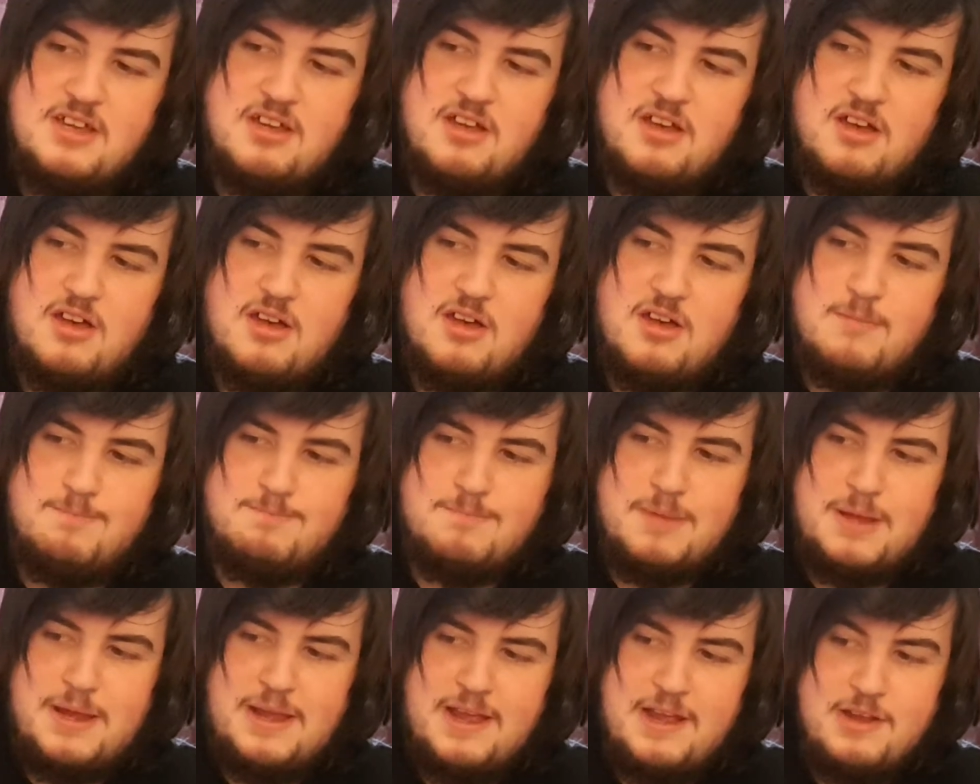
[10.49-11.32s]

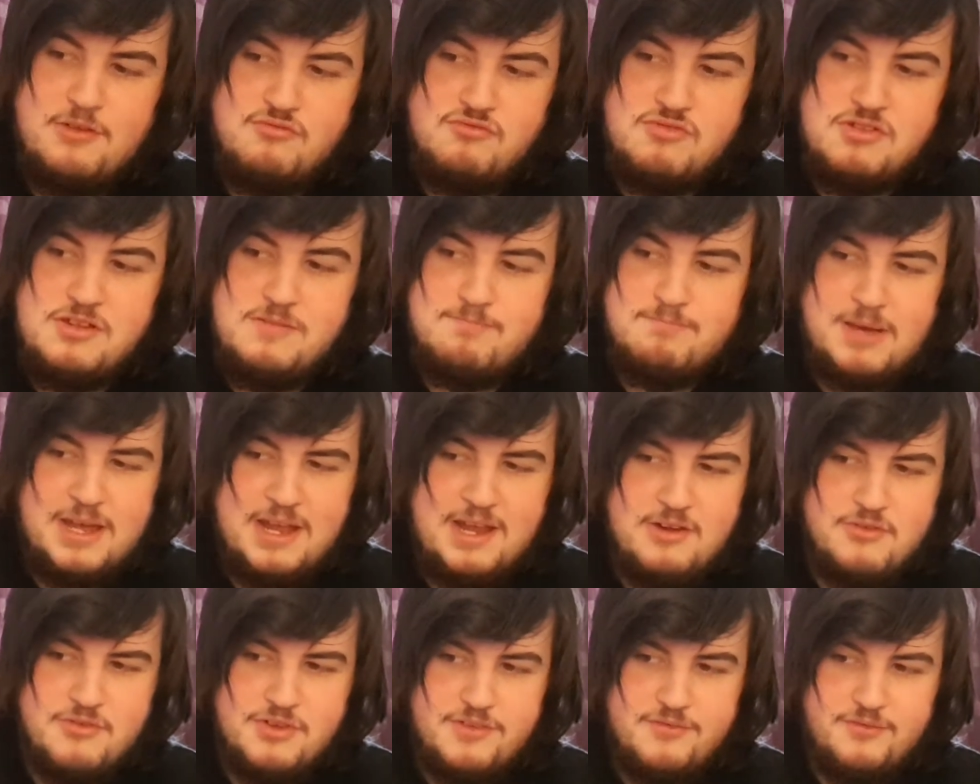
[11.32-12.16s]

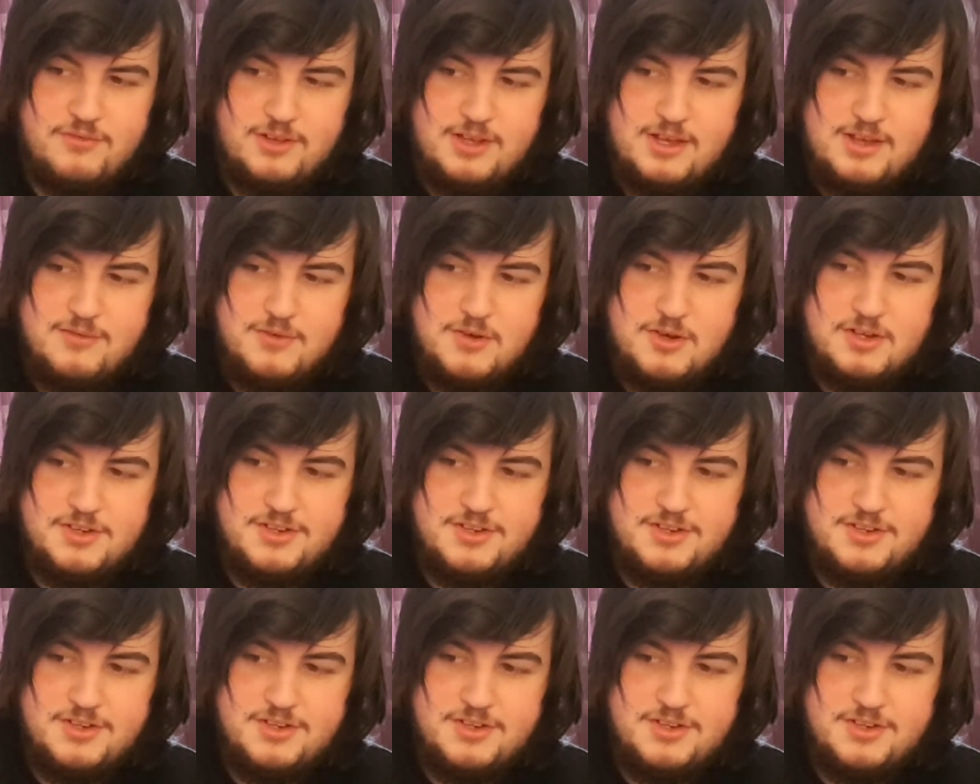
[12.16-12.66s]
Peri flavour.